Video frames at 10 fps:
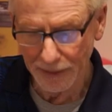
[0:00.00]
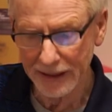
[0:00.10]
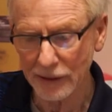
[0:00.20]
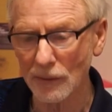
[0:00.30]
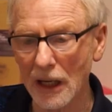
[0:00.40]

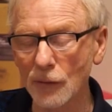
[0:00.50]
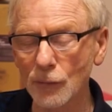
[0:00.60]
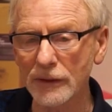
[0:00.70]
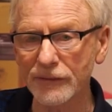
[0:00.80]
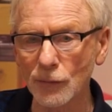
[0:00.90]
played around
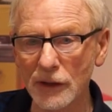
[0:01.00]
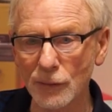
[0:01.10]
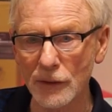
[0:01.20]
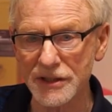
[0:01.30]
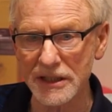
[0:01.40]
with
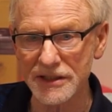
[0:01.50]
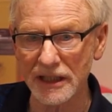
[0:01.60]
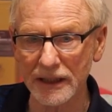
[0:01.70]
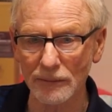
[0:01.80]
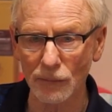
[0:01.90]
whiskeys to
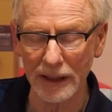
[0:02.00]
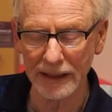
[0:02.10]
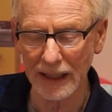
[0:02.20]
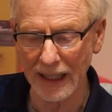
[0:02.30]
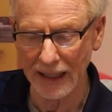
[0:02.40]
get them
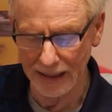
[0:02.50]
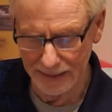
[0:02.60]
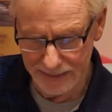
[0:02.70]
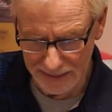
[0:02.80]
right, and